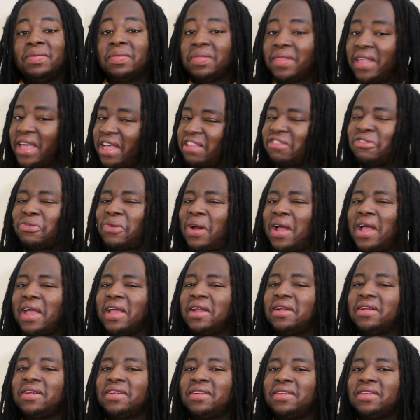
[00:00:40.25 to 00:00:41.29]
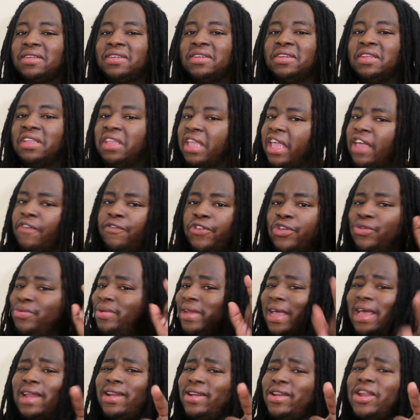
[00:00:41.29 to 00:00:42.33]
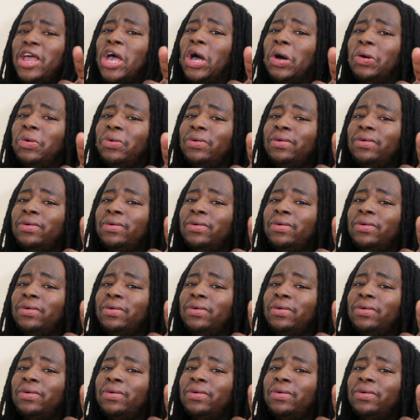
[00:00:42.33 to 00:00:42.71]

That's right. If you didn't know,